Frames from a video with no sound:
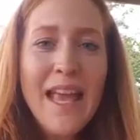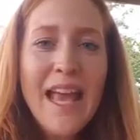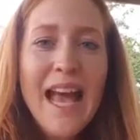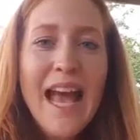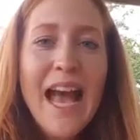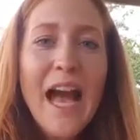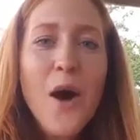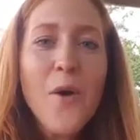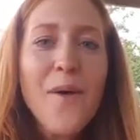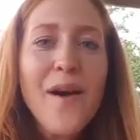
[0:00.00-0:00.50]

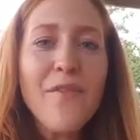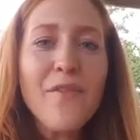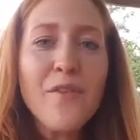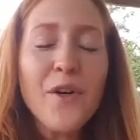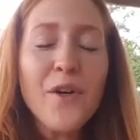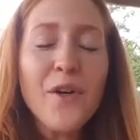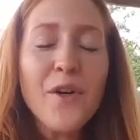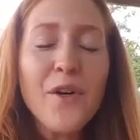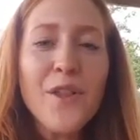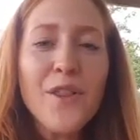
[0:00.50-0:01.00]

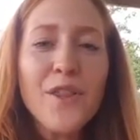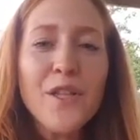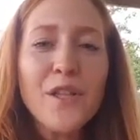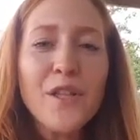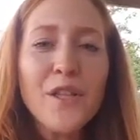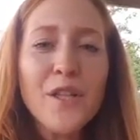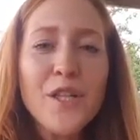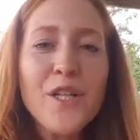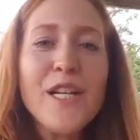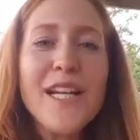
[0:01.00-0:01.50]
However, the
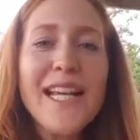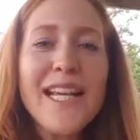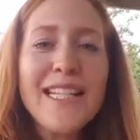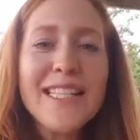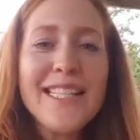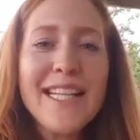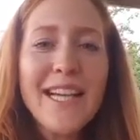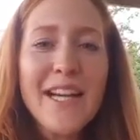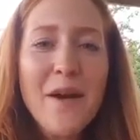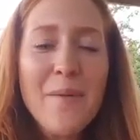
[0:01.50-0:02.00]

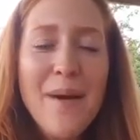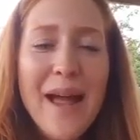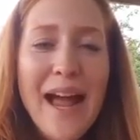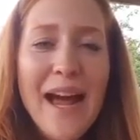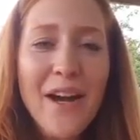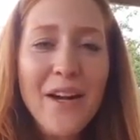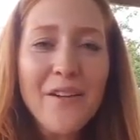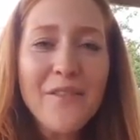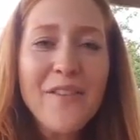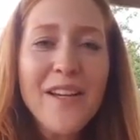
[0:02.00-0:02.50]
learnings that come
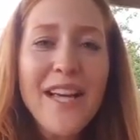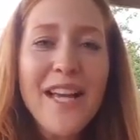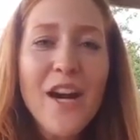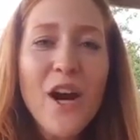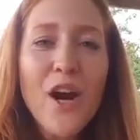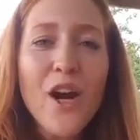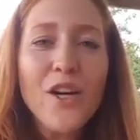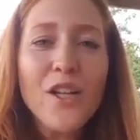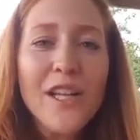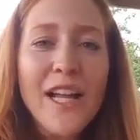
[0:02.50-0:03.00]
out of it
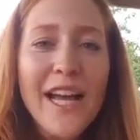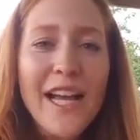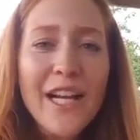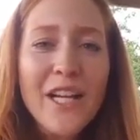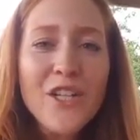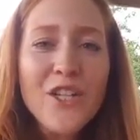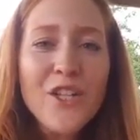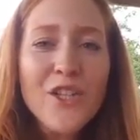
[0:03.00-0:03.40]
are like